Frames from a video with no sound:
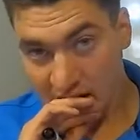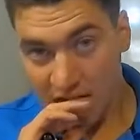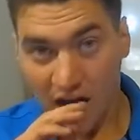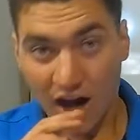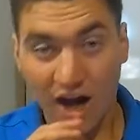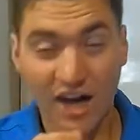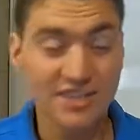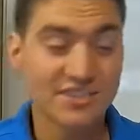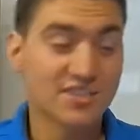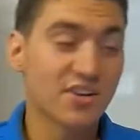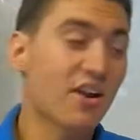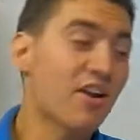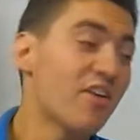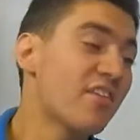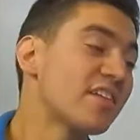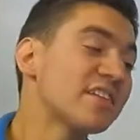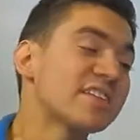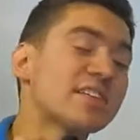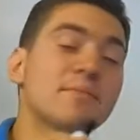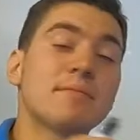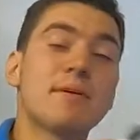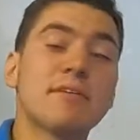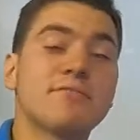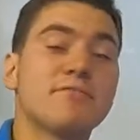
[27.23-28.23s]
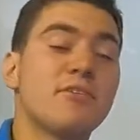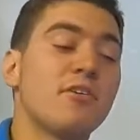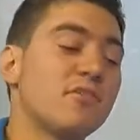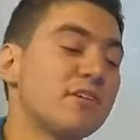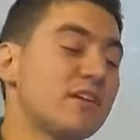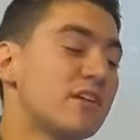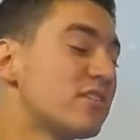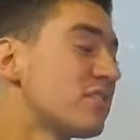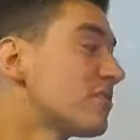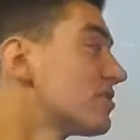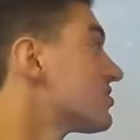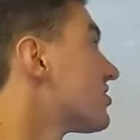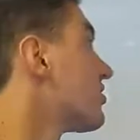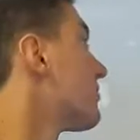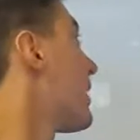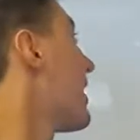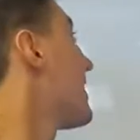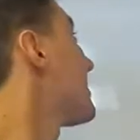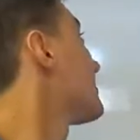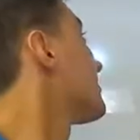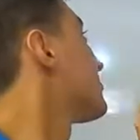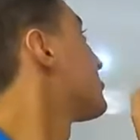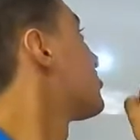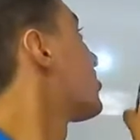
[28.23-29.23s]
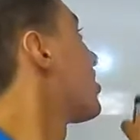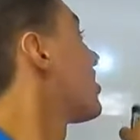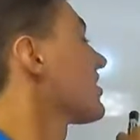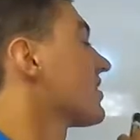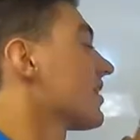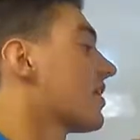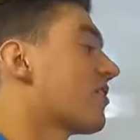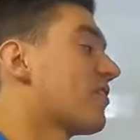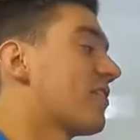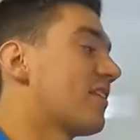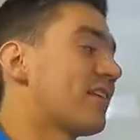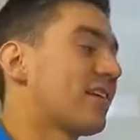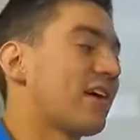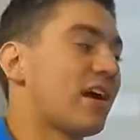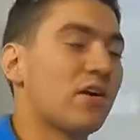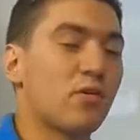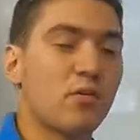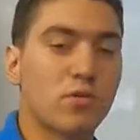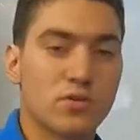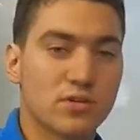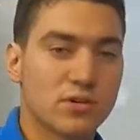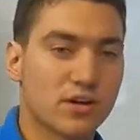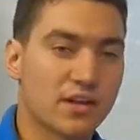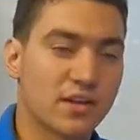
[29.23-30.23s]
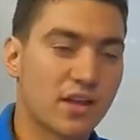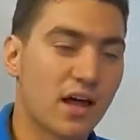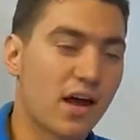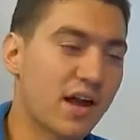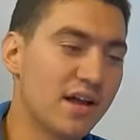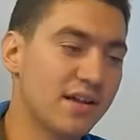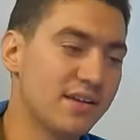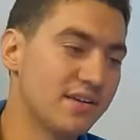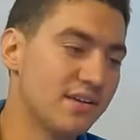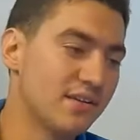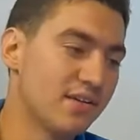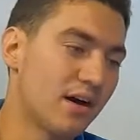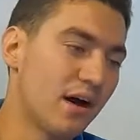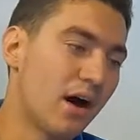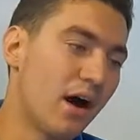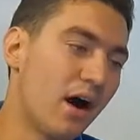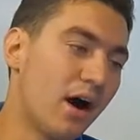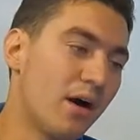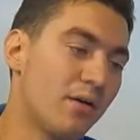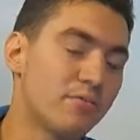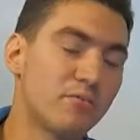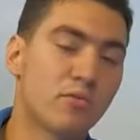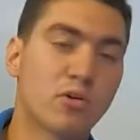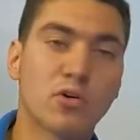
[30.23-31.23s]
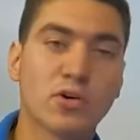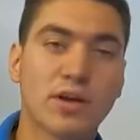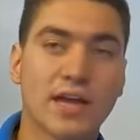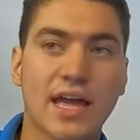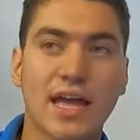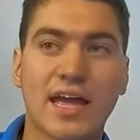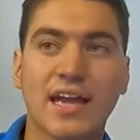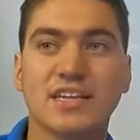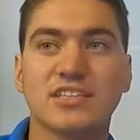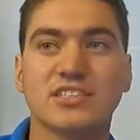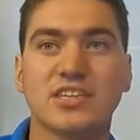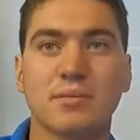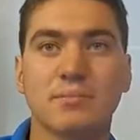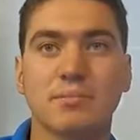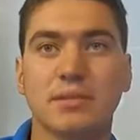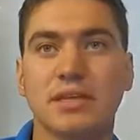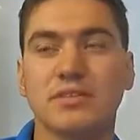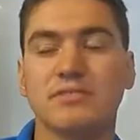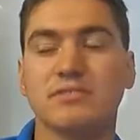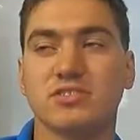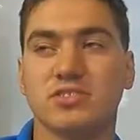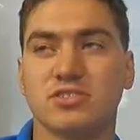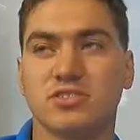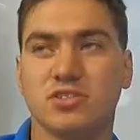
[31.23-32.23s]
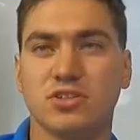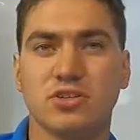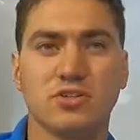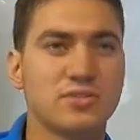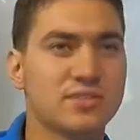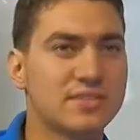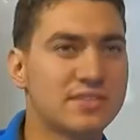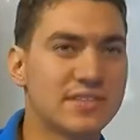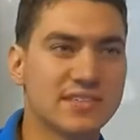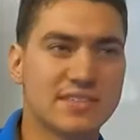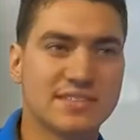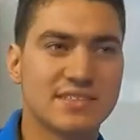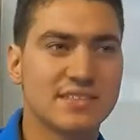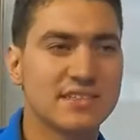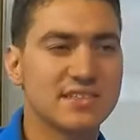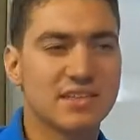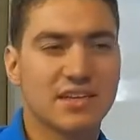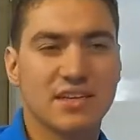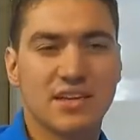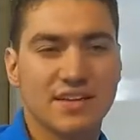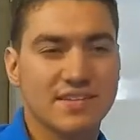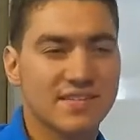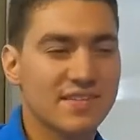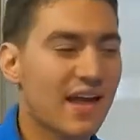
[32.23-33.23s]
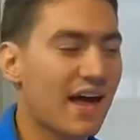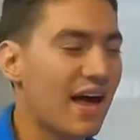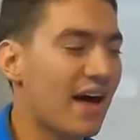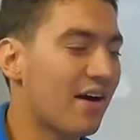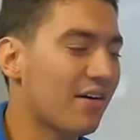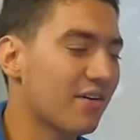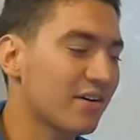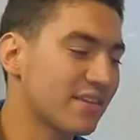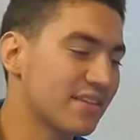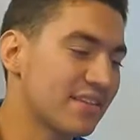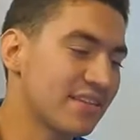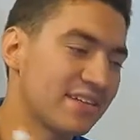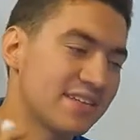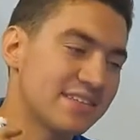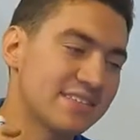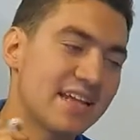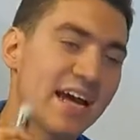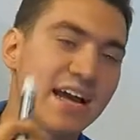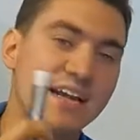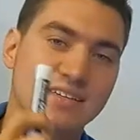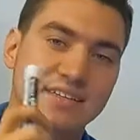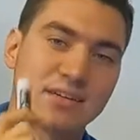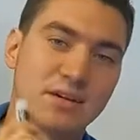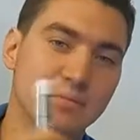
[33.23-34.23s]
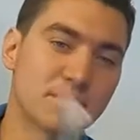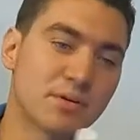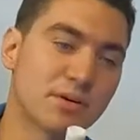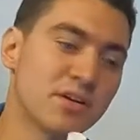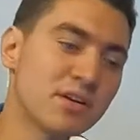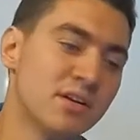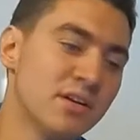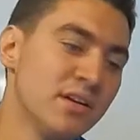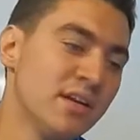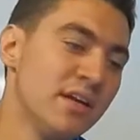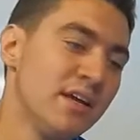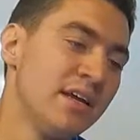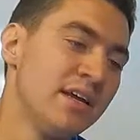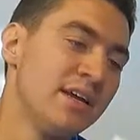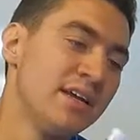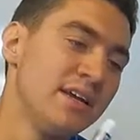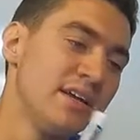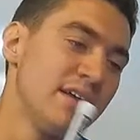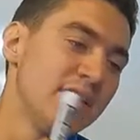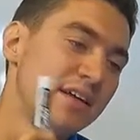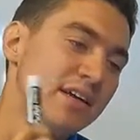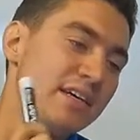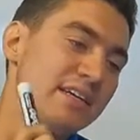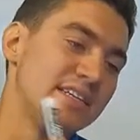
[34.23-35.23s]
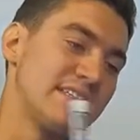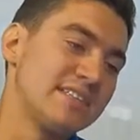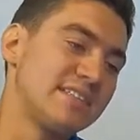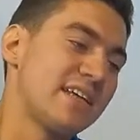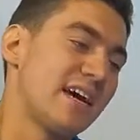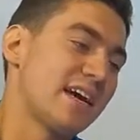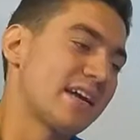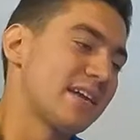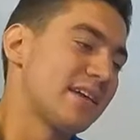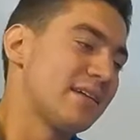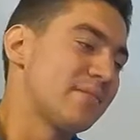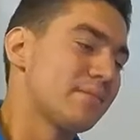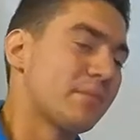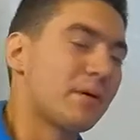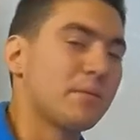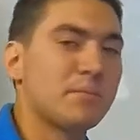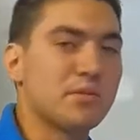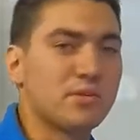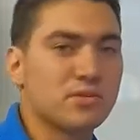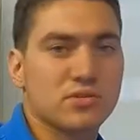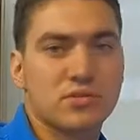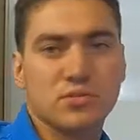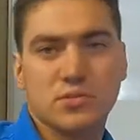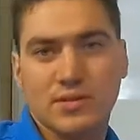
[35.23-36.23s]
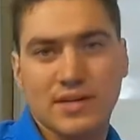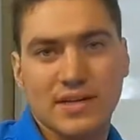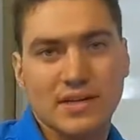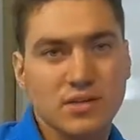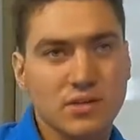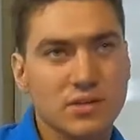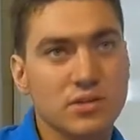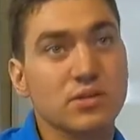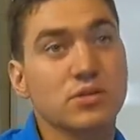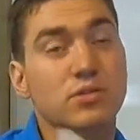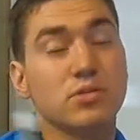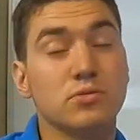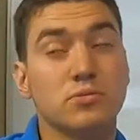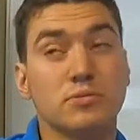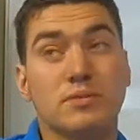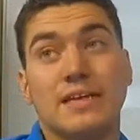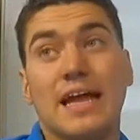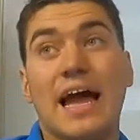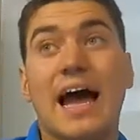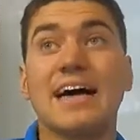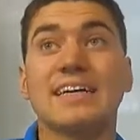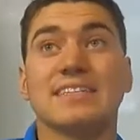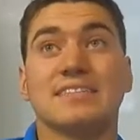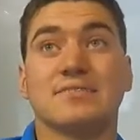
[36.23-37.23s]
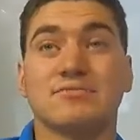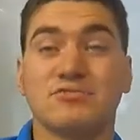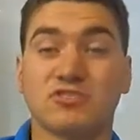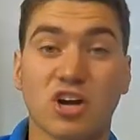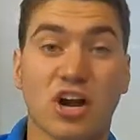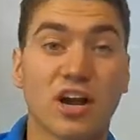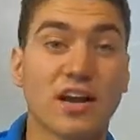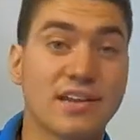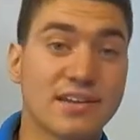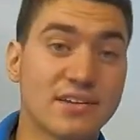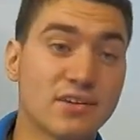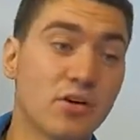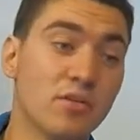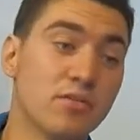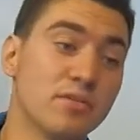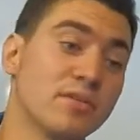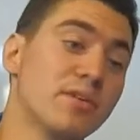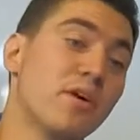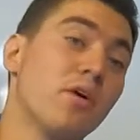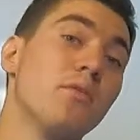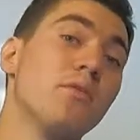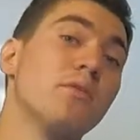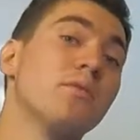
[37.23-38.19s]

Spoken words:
Alright, so everything's on my phone here. So past the truck, everything I ordered online. Roll cage, I believe, was $260, something like that. I'll get the exact number in a second, but I'm gonna include gas of trying to go in